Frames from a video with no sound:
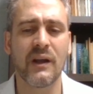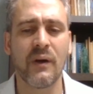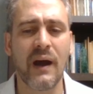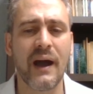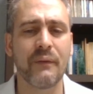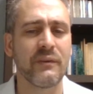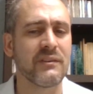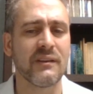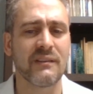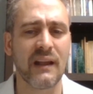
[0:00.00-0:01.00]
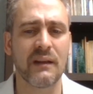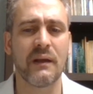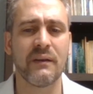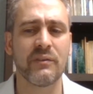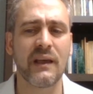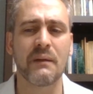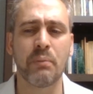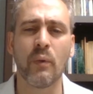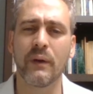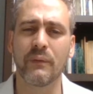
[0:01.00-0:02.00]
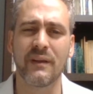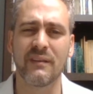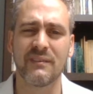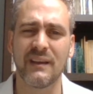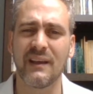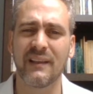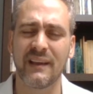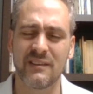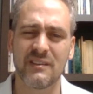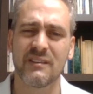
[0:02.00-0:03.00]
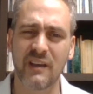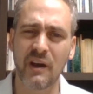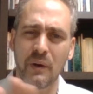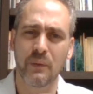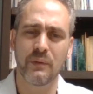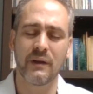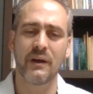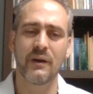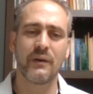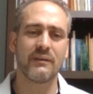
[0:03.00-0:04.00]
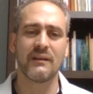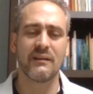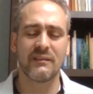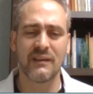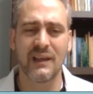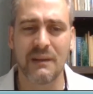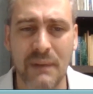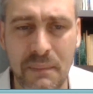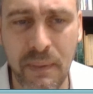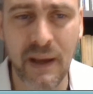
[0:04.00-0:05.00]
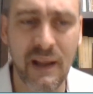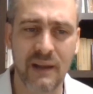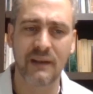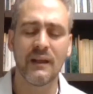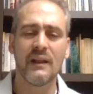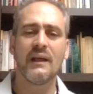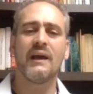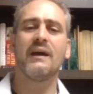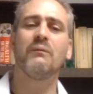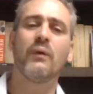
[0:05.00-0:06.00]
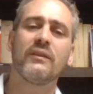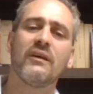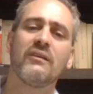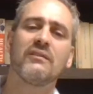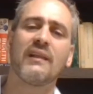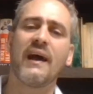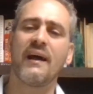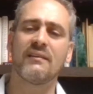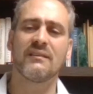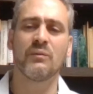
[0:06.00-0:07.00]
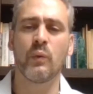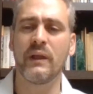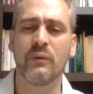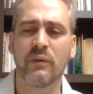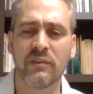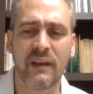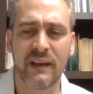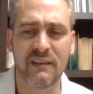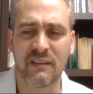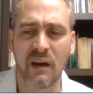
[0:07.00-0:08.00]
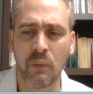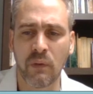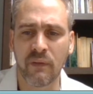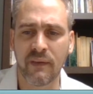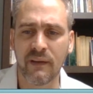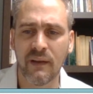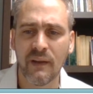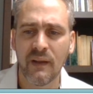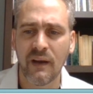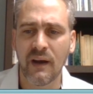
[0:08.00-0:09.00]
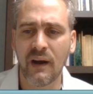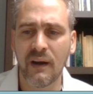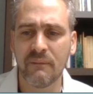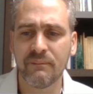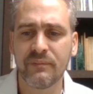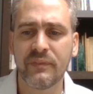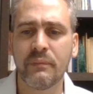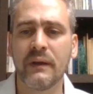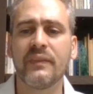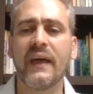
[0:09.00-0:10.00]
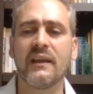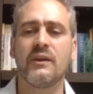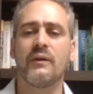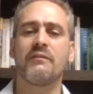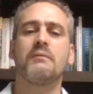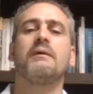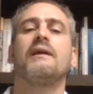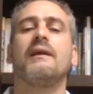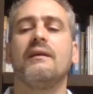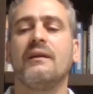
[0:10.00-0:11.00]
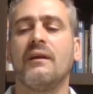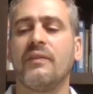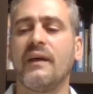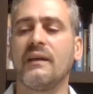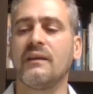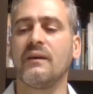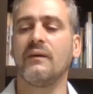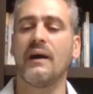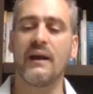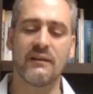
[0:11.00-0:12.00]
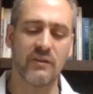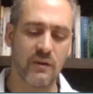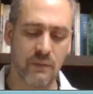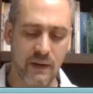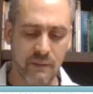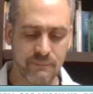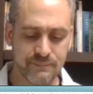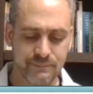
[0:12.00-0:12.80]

I was just it was at a point where you see it like, just go, it's seeing him in a bed and what this last week was like is not worth it. But thank you, everybody. Thank you. I turn around.